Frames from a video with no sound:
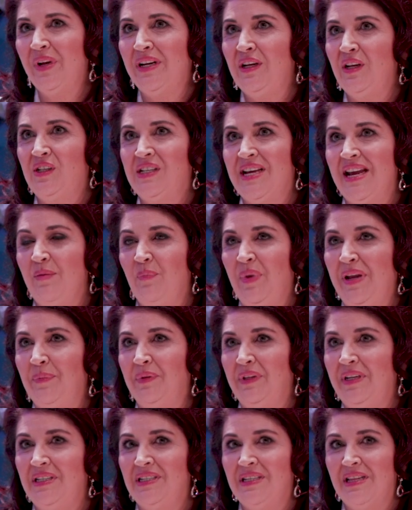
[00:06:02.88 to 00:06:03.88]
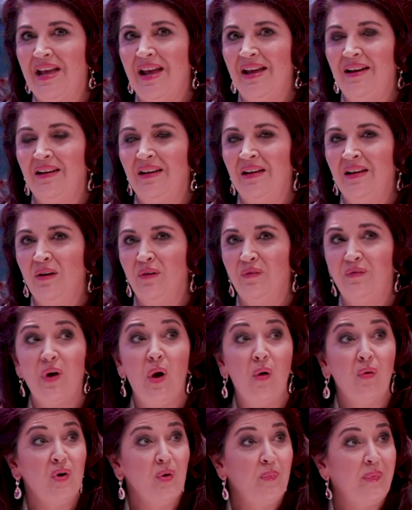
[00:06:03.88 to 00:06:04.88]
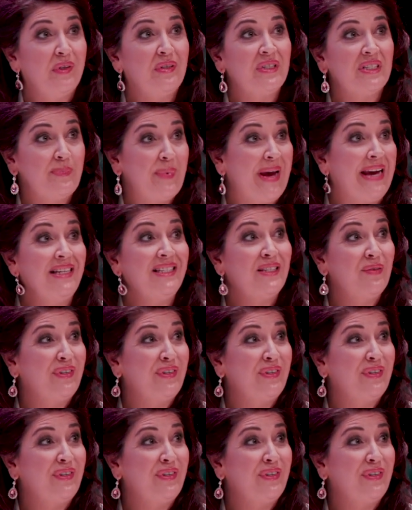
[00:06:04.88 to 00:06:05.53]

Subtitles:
you take people into that vulnerable space